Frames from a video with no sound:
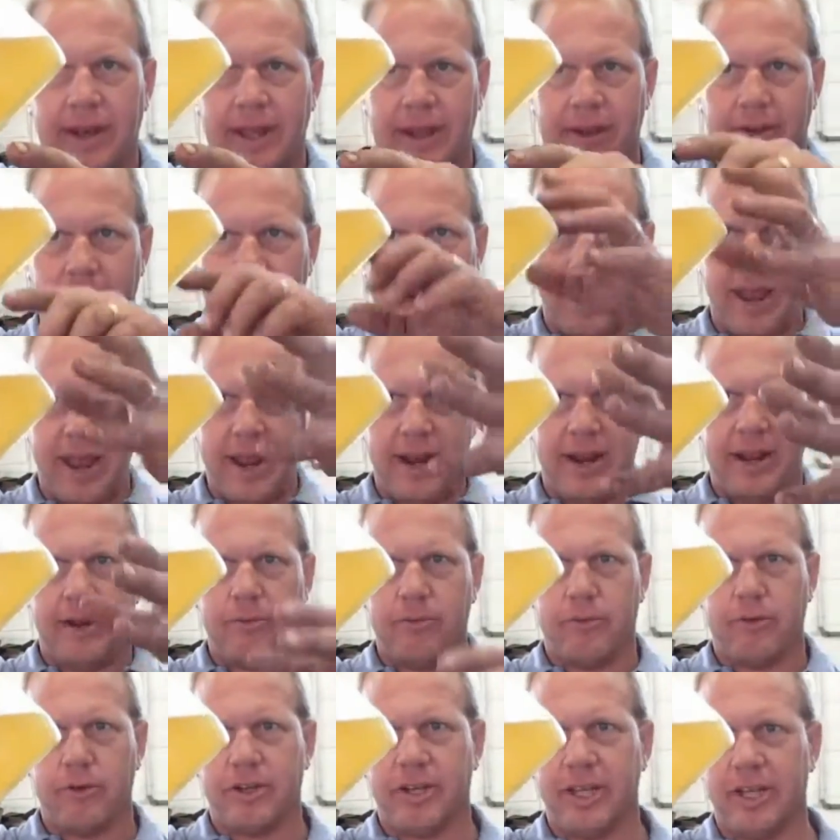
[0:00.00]
Now
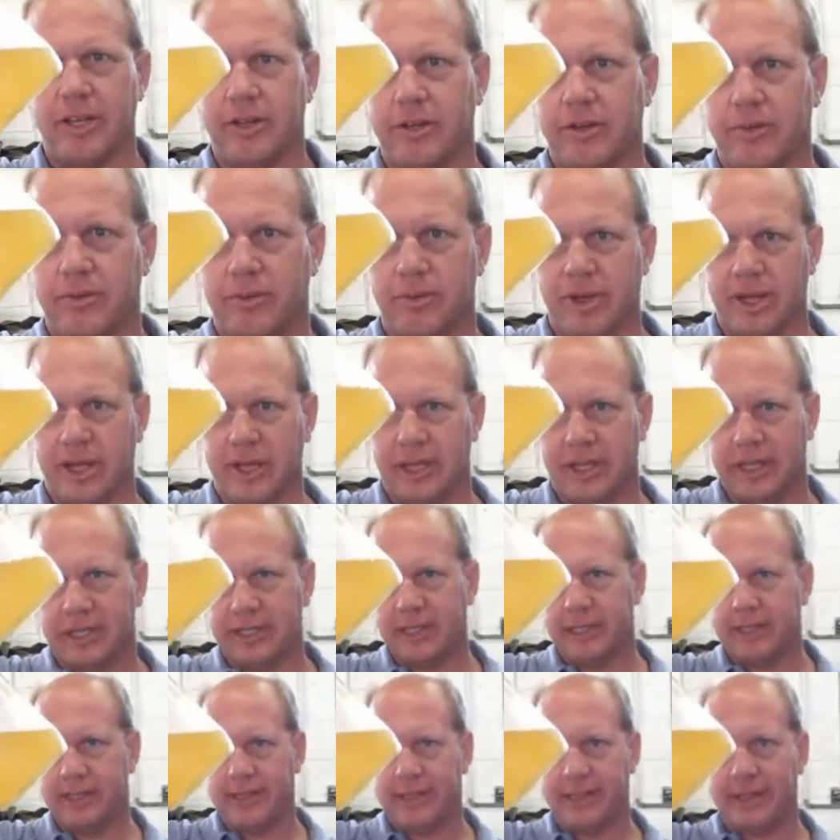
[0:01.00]
granted, we're dealing
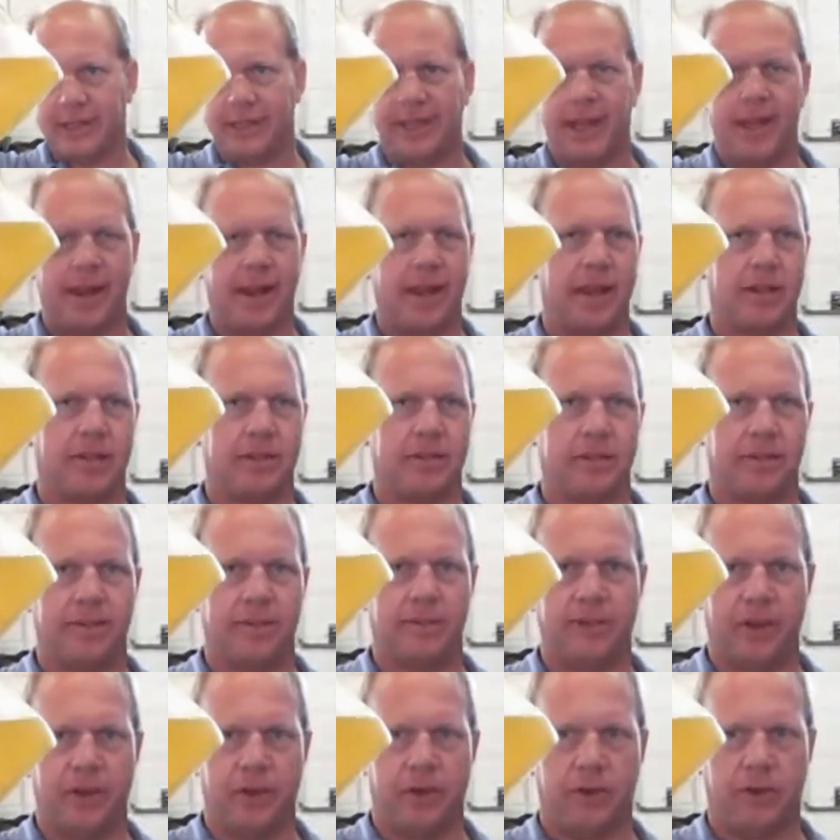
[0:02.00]
with 16 ounces
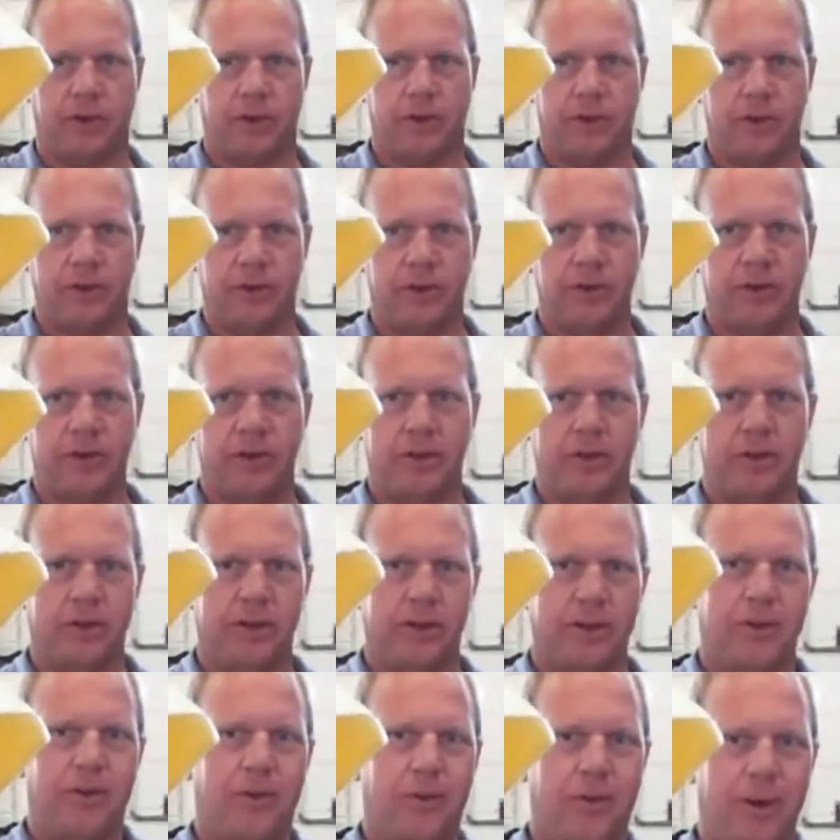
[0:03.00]
of fuel,
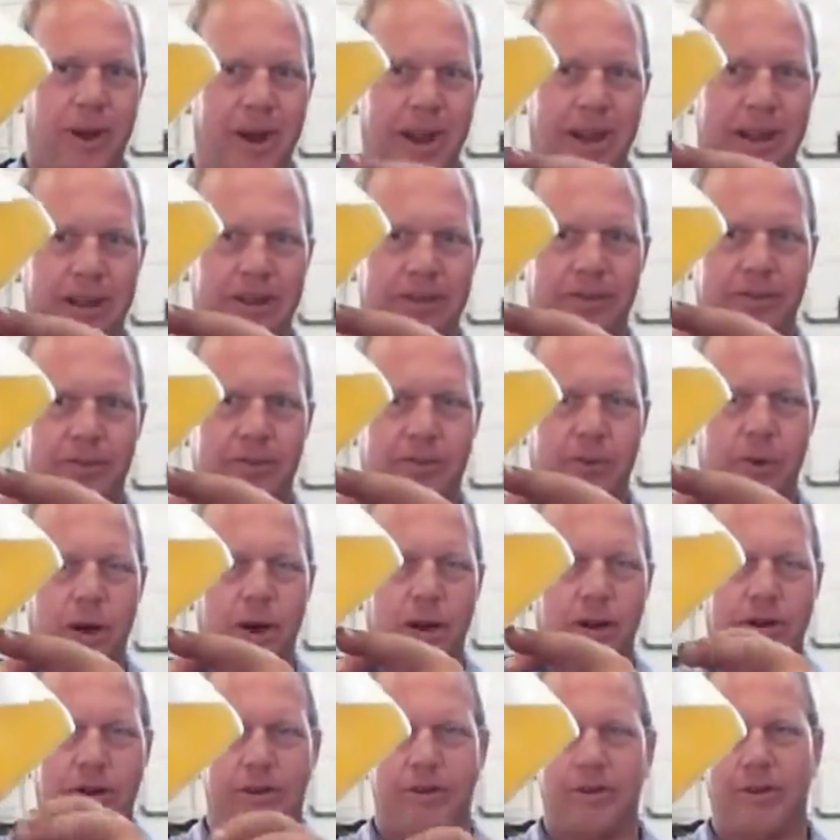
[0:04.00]
one ounce of
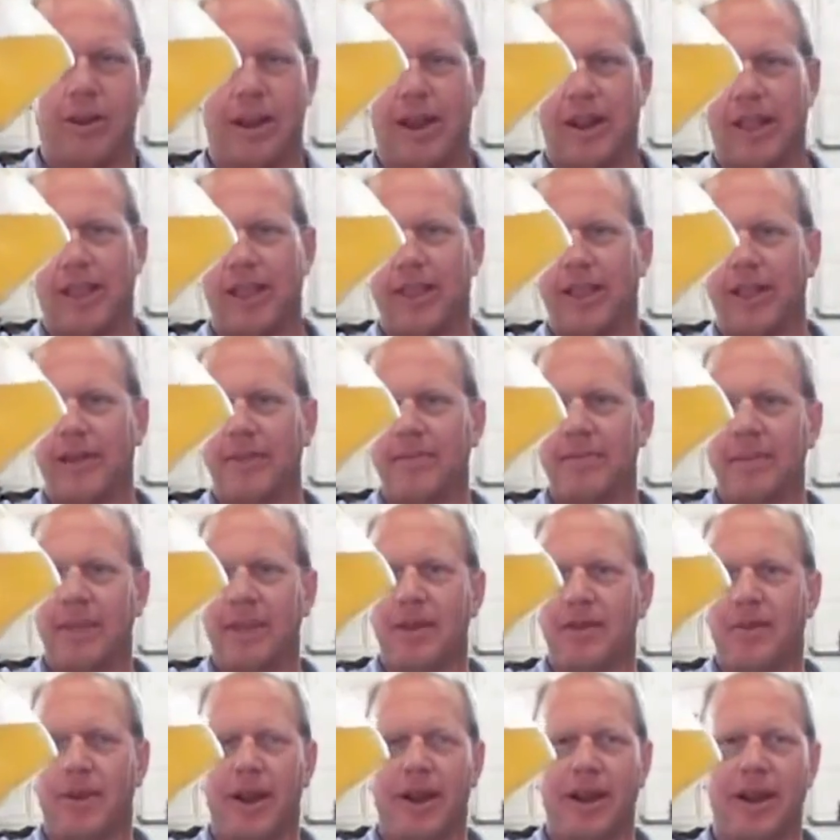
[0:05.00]
water already,
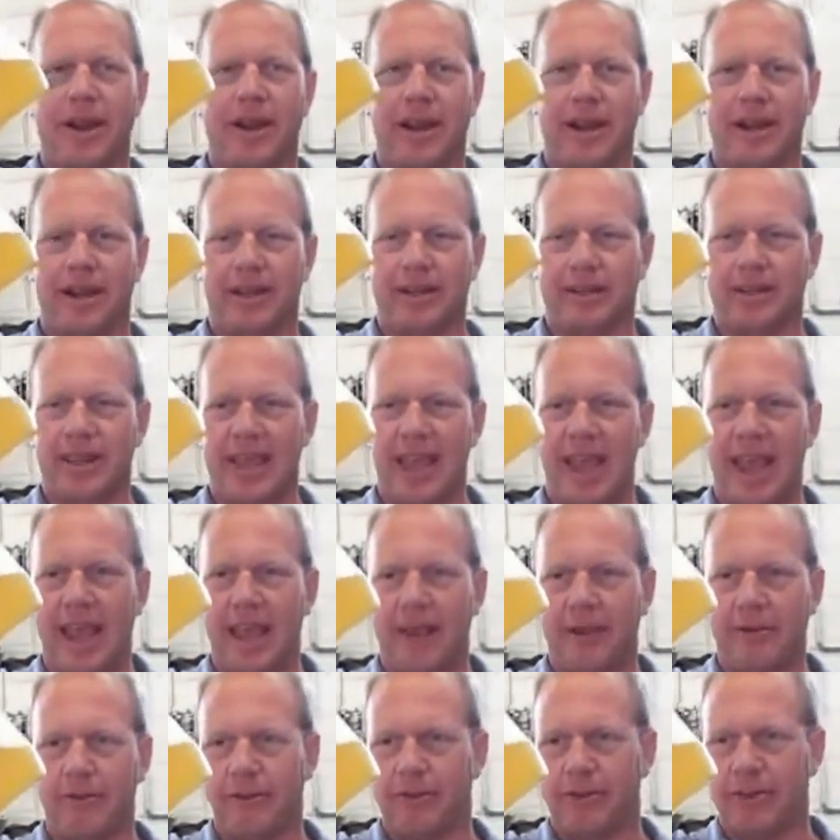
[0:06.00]
where in a
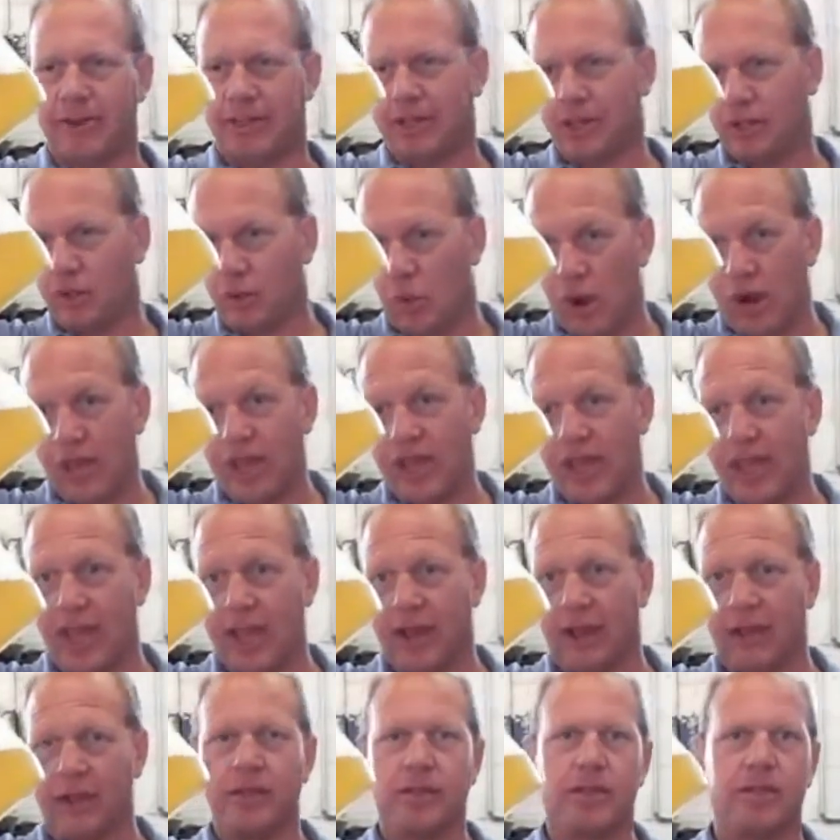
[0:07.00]
tank worth 20
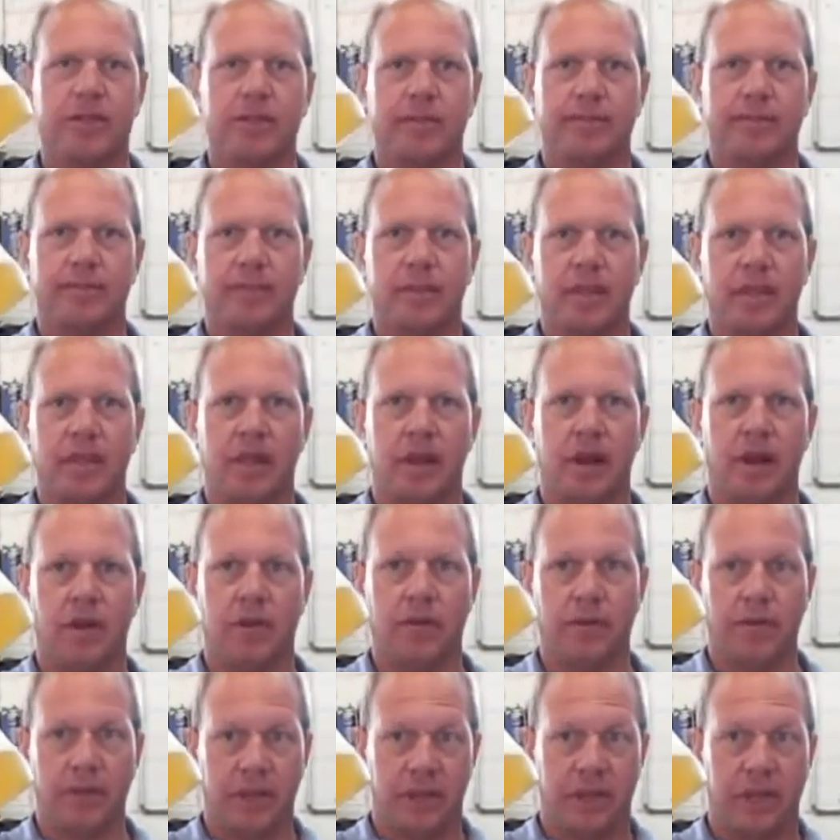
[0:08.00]
gallons, you
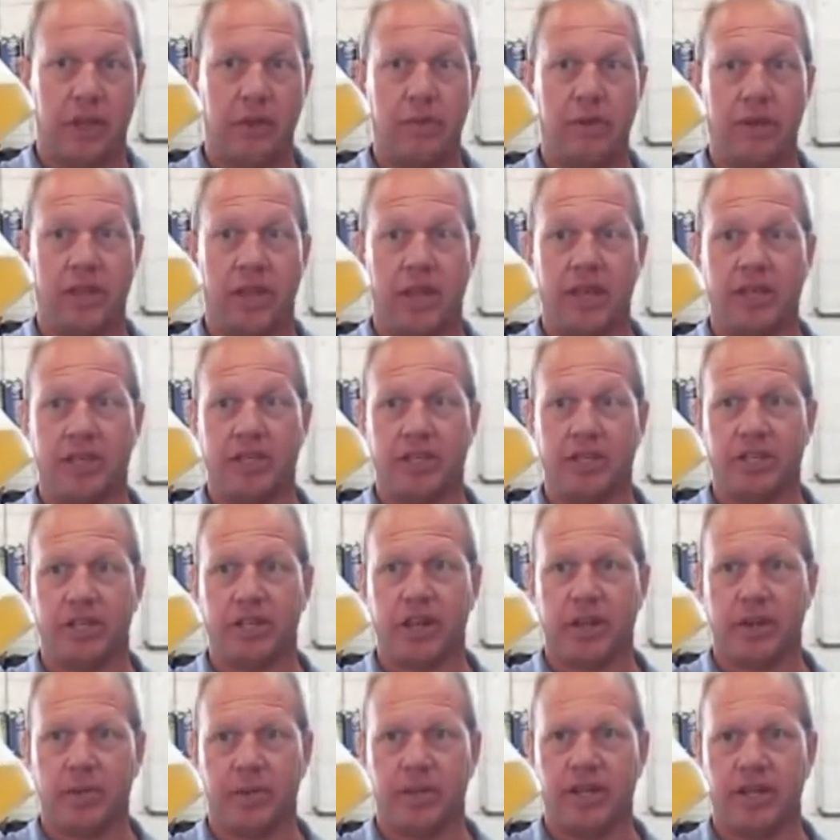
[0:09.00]
know, the accumulation
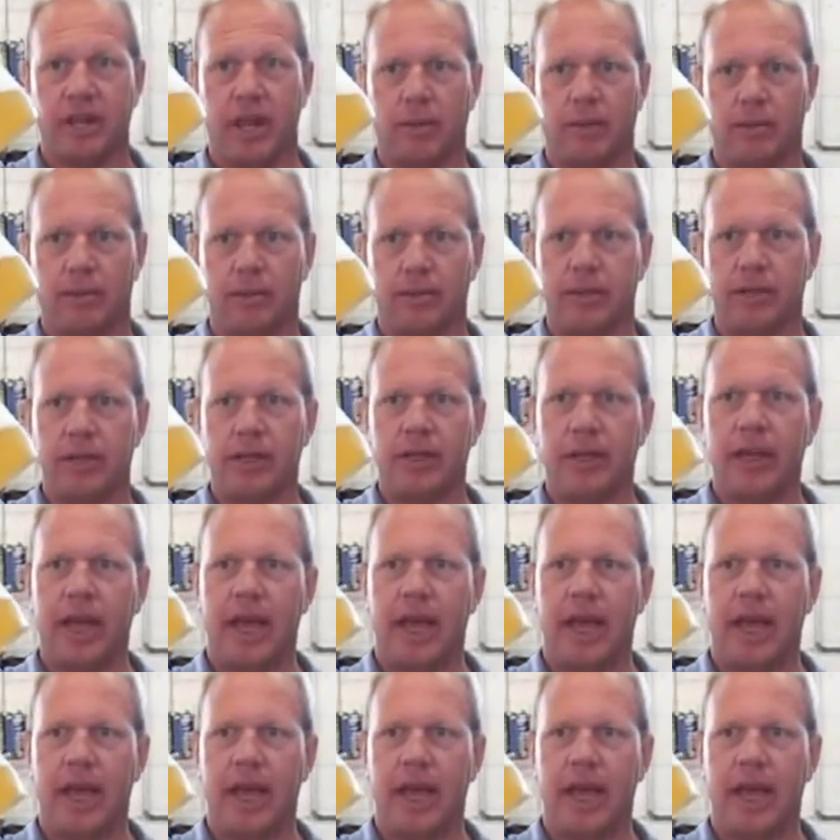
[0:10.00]
is going to be doubled.